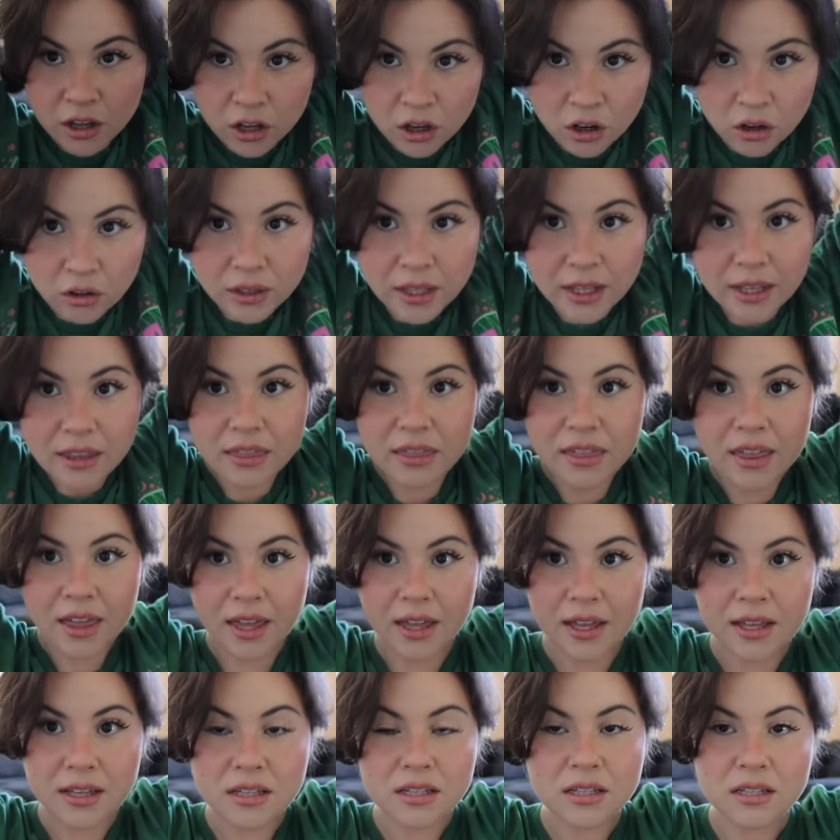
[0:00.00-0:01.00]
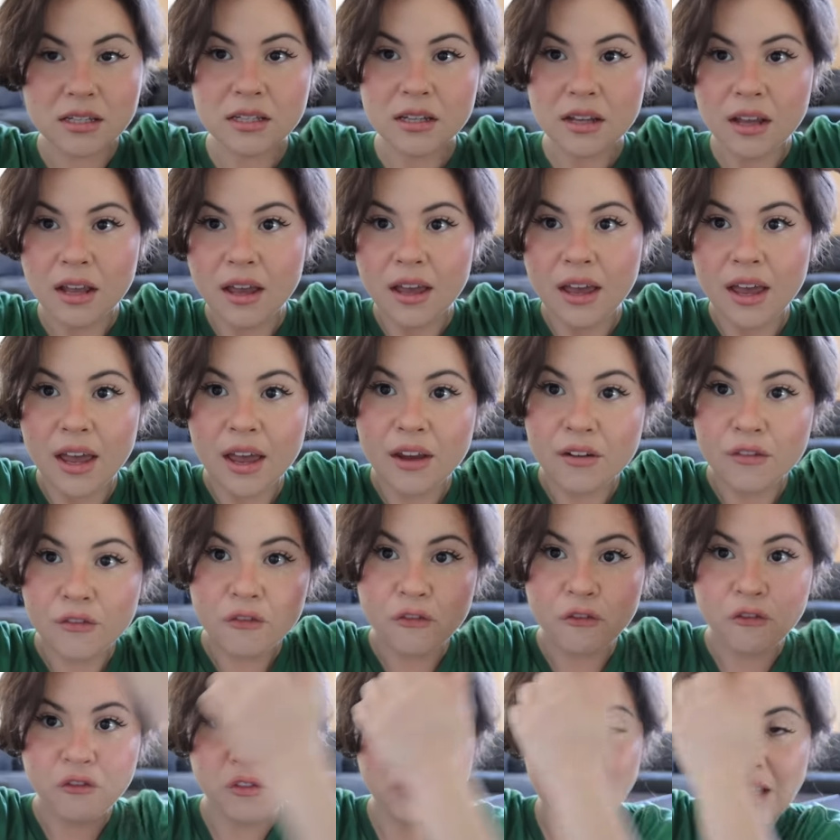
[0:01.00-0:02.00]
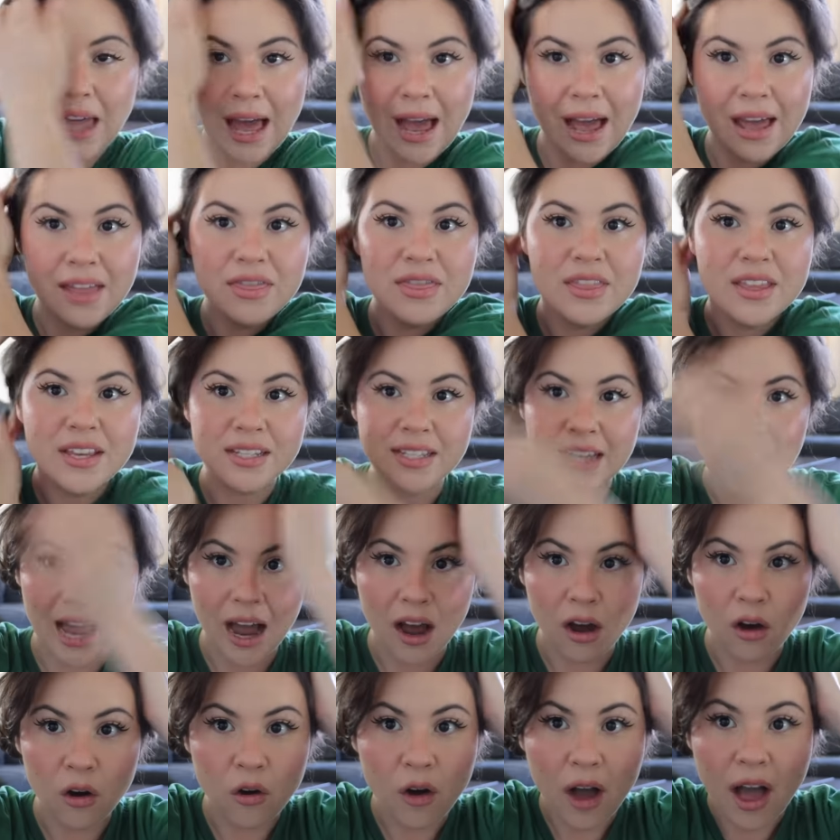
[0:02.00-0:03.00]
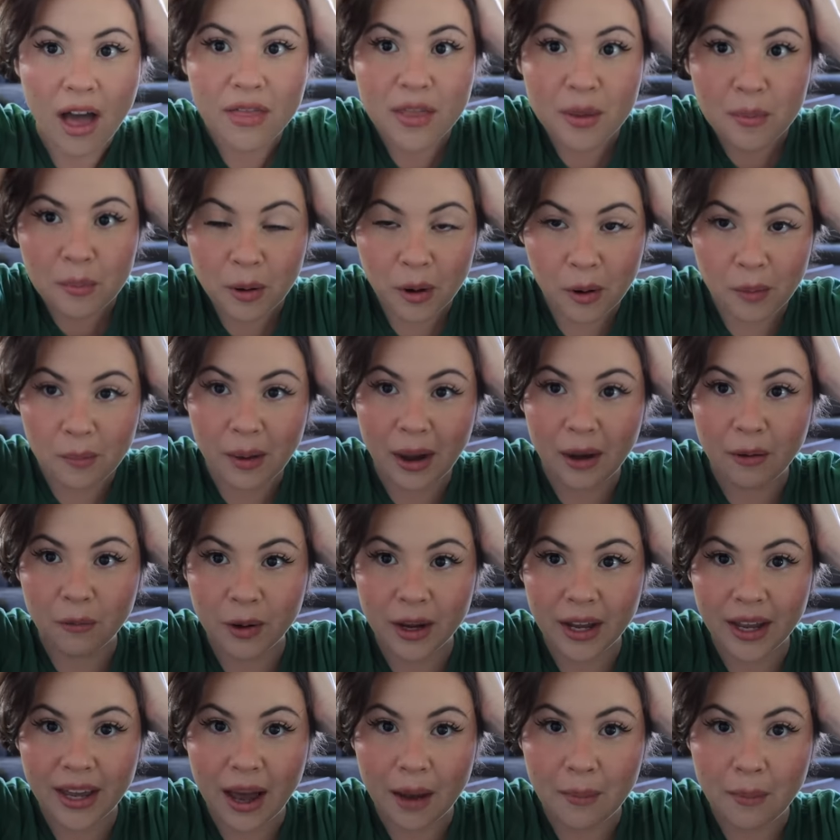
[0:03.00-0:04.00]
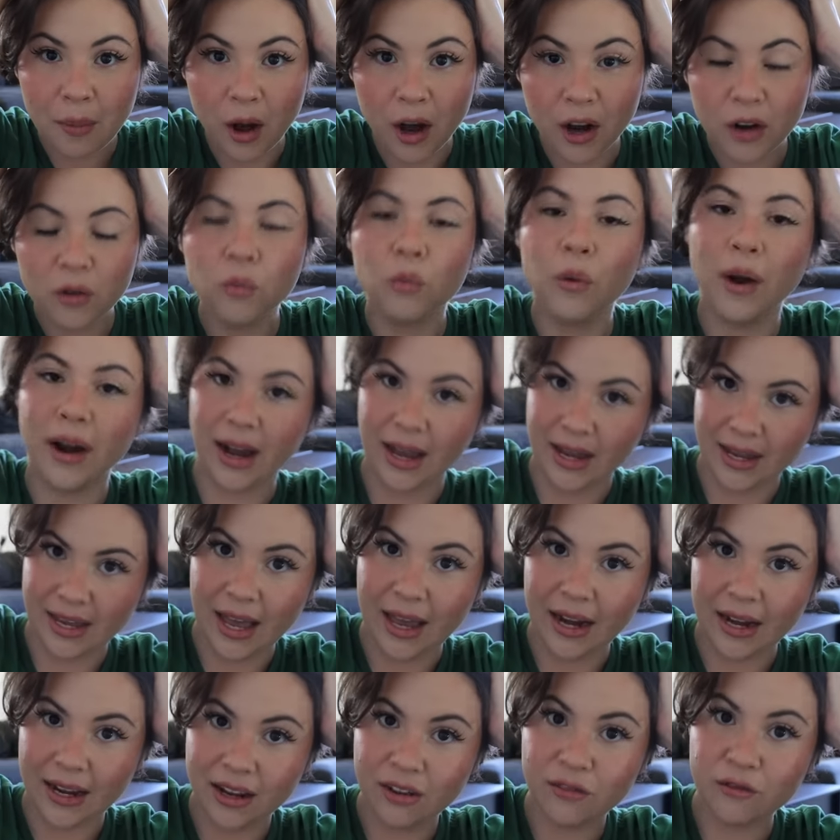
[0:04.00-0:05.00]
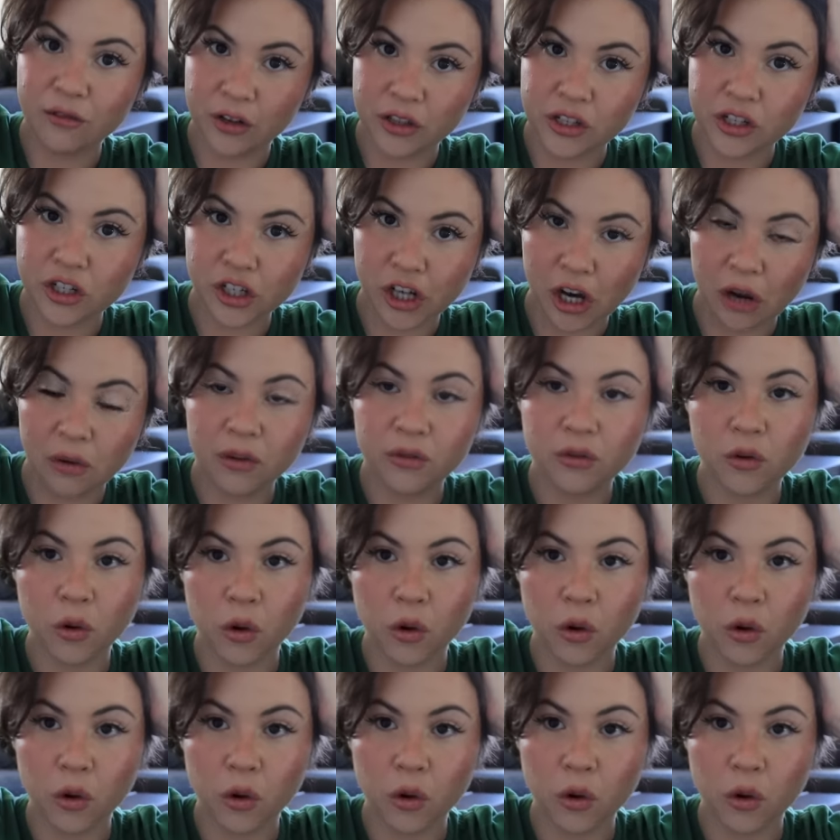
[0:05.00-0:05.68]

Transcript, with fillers: Go like this and flatten this out, and then put my wig cap on when I get it for the show, of